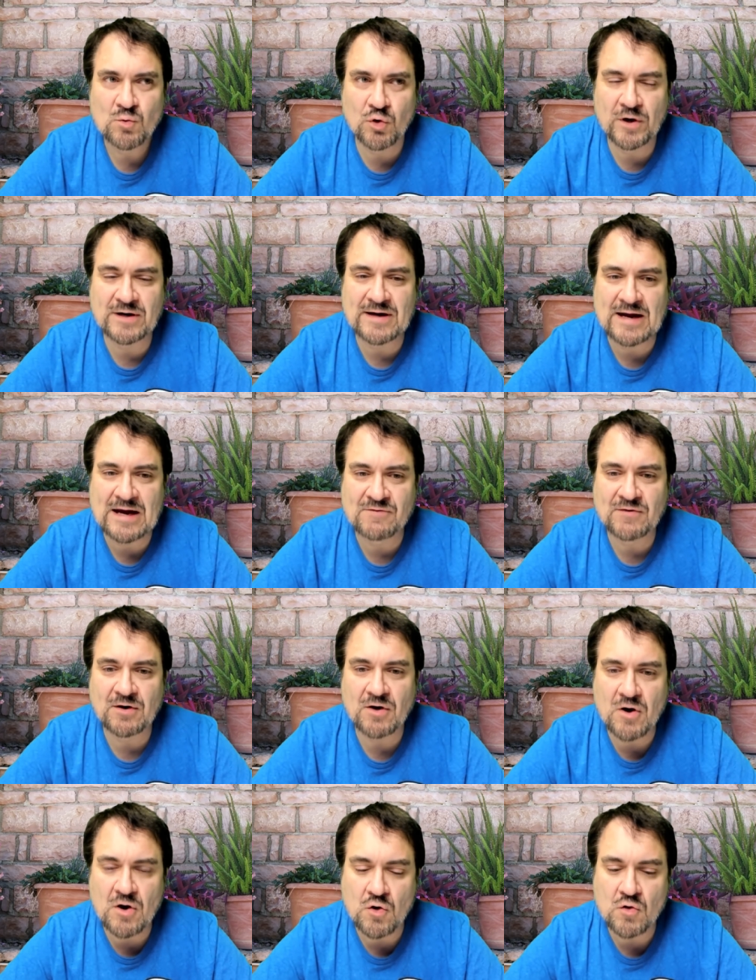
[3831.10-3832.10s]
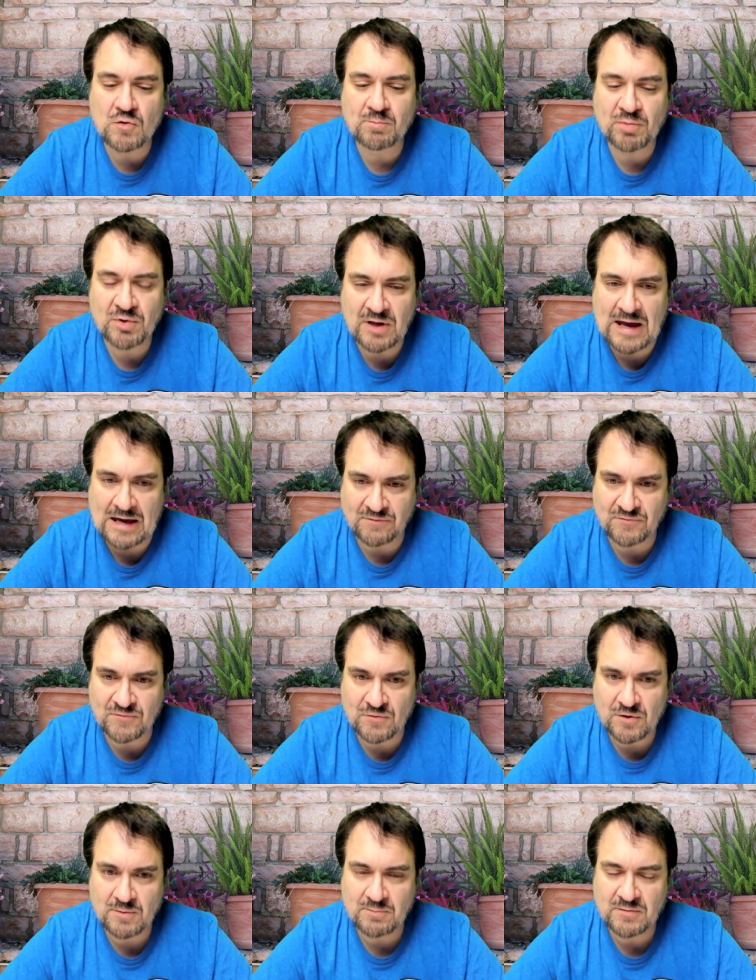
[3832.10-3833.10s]
we're going to have our own
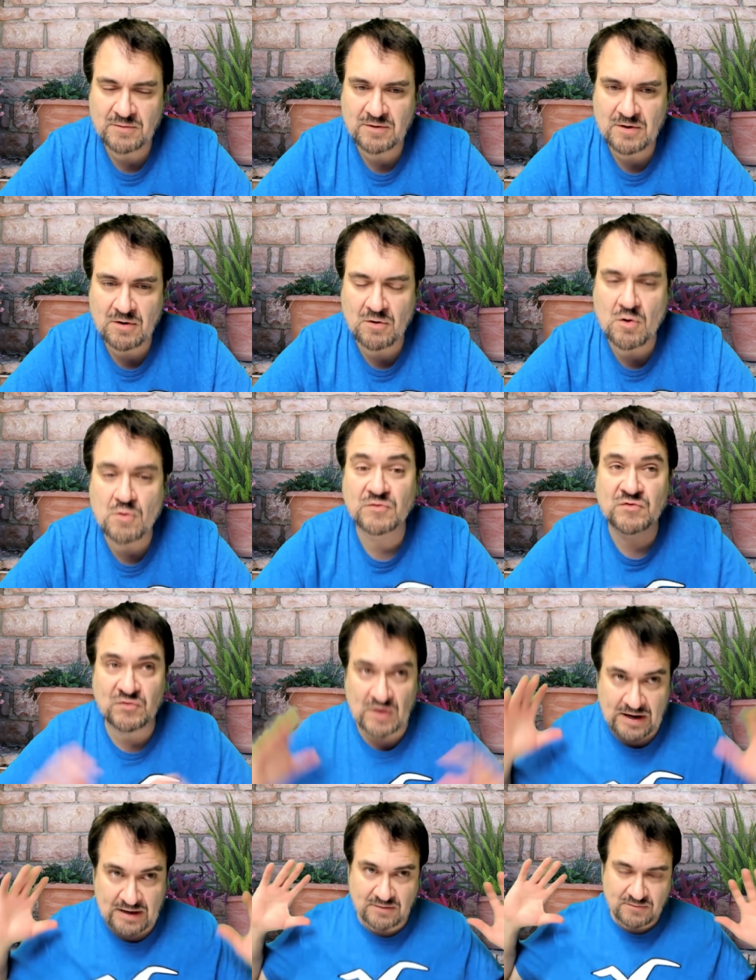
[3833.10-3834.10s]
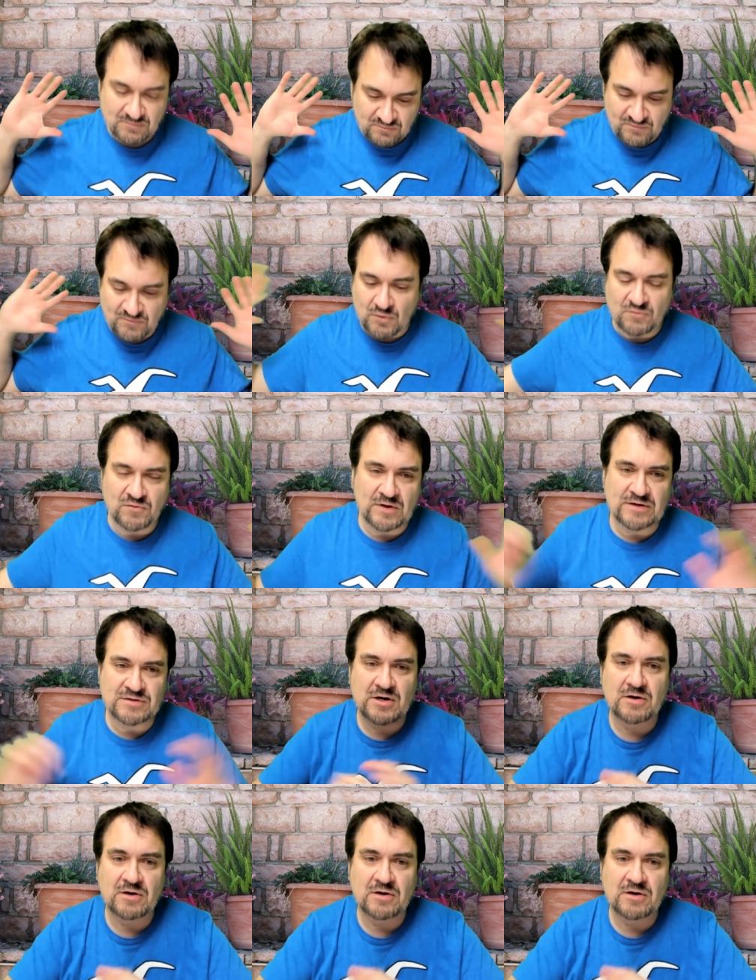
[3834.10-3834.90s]
platform, our own site, full fledged.